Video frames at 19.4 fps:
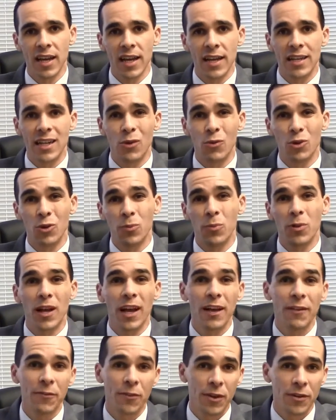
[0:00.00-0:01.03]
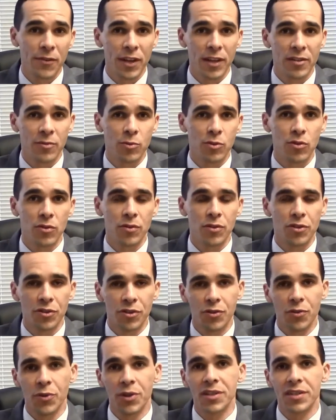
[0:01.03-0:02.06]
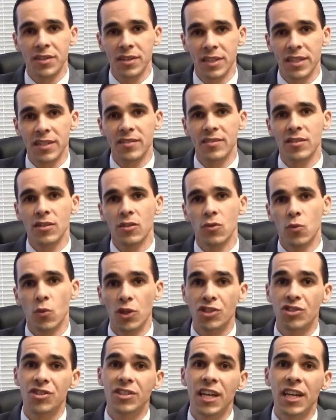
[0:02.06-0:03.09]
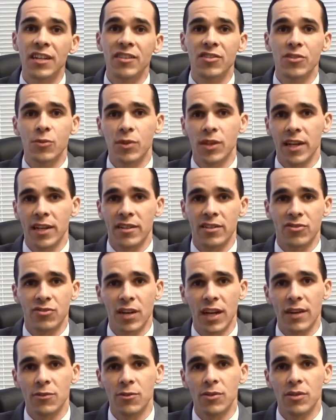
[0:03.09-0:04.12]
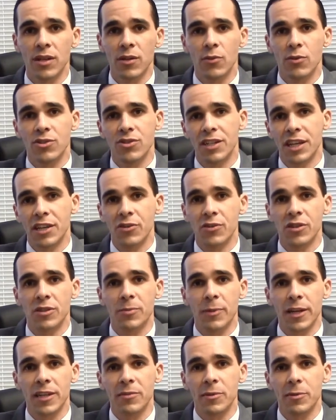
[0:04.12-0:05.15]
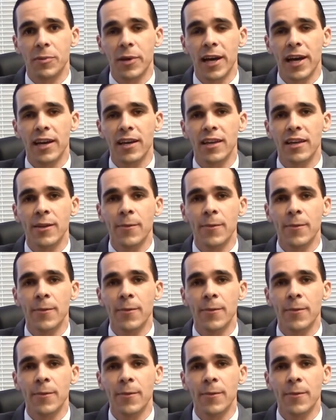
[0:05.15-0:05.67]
Now, when you apply for advanced parole, you're going to list which dates you would like to travel and which date you expect to be back.